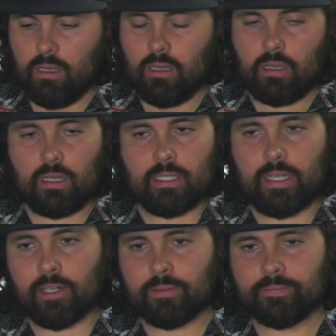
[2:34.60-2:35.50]

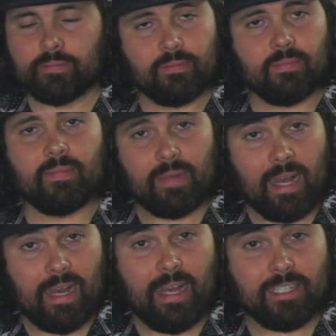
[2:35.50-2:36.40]
container.
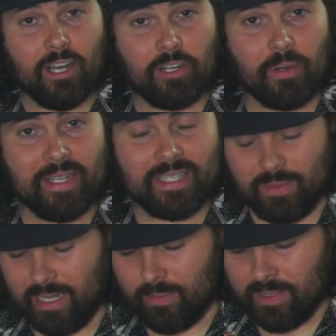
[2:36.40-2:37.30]
I talk great
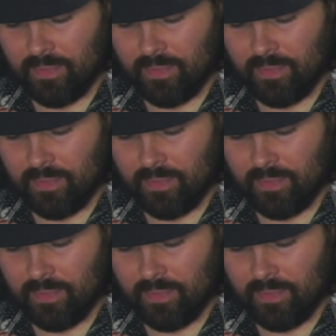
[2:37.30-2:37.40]
sometimes.